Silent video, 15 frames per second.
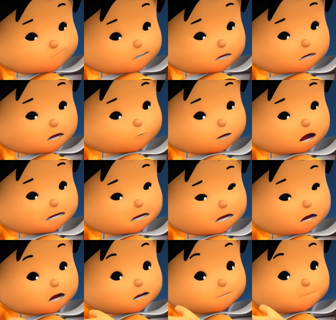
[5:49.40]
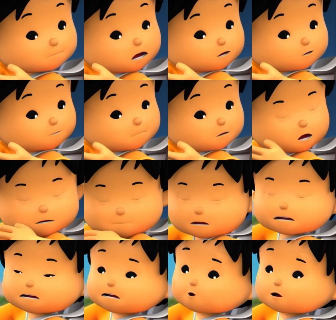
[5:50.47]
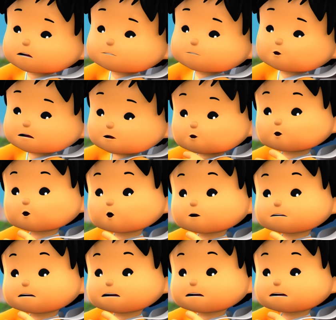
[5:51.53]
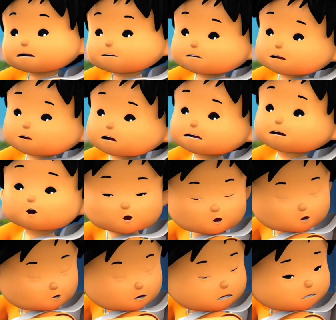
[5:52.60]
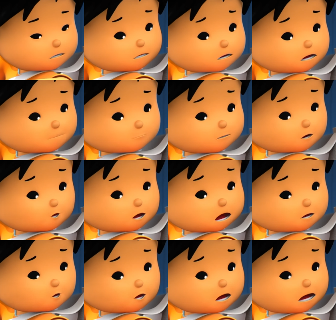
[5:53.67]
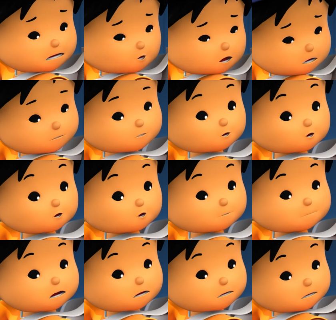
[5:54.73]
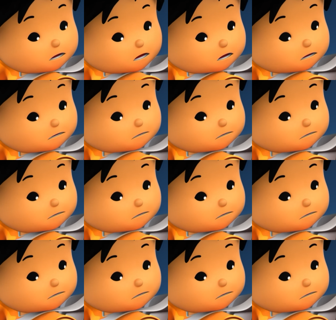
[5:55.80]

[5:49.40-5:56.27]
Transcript: And the Fairy Godmother probably wishes we would hurry, just like you wished the mail truck would hurry with your package.